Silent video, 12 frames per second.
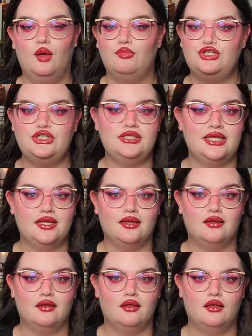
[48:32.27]
But just like,
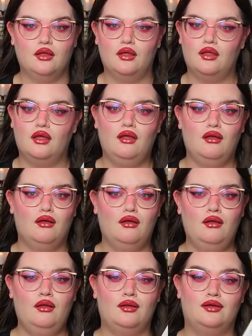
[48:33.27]

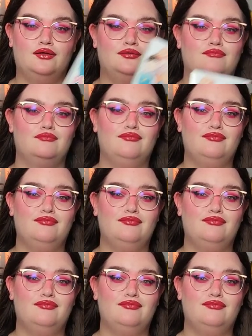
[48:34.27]
oh,